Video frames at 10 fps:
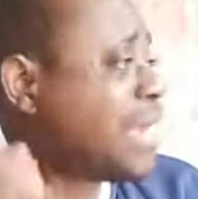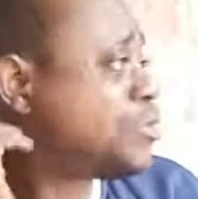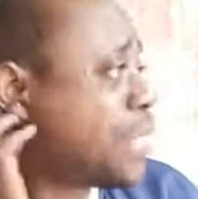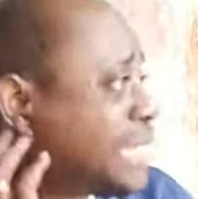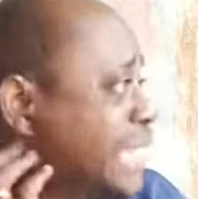
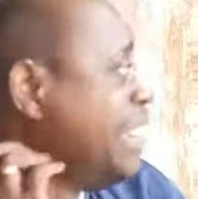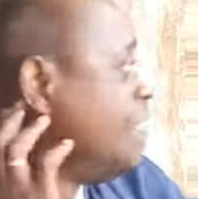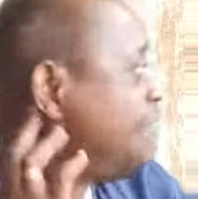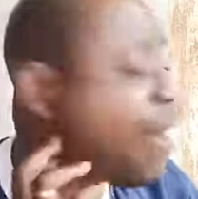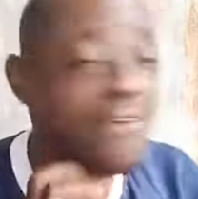are shouting,
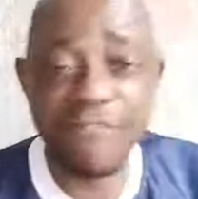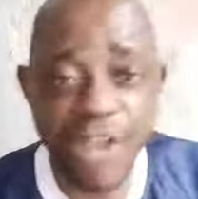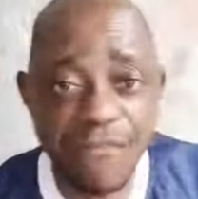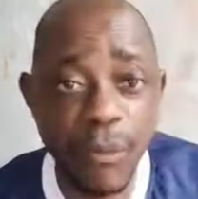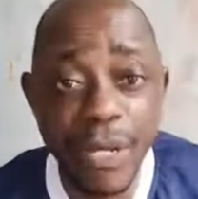
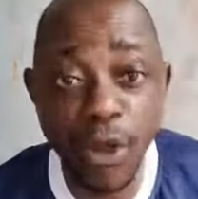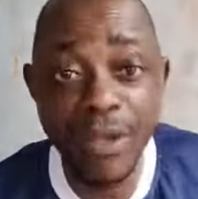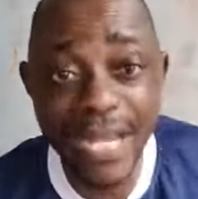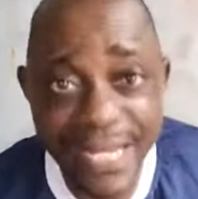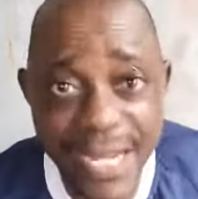flower. We
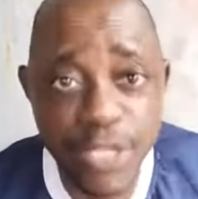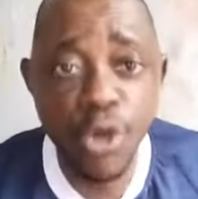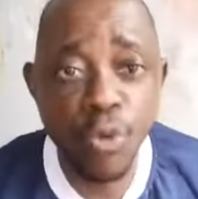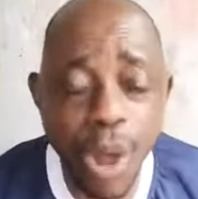don't need it.